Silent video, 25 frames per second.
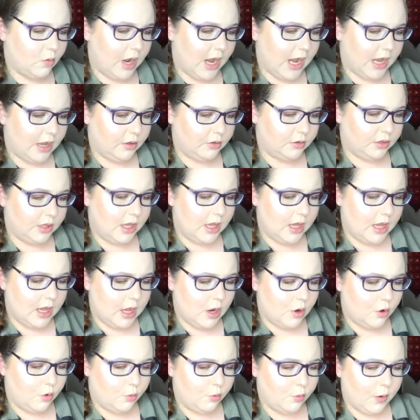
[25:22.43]
Wild
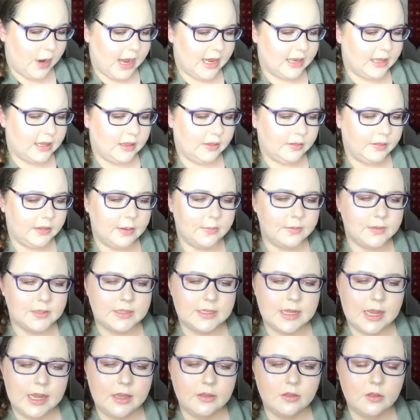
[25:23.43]
red
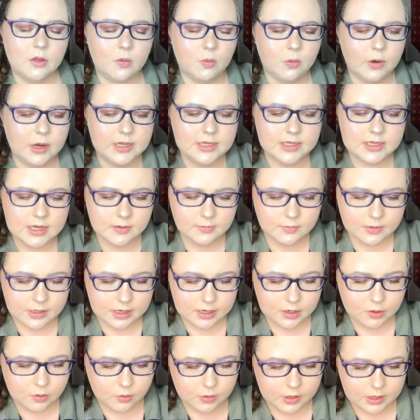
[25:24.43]
lipstick. The reason I'm
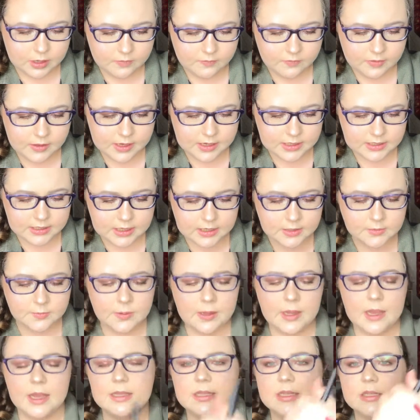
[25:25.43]
getting rid of this is
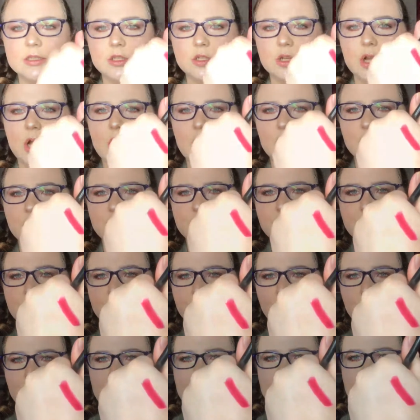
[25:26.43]
because it's not a
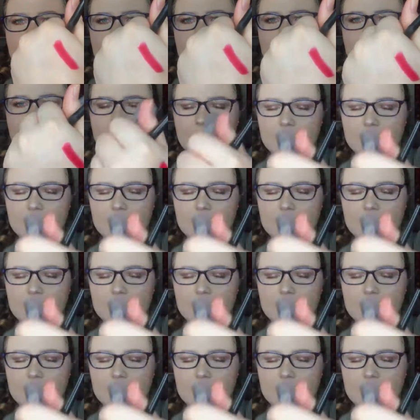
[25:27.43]
true red.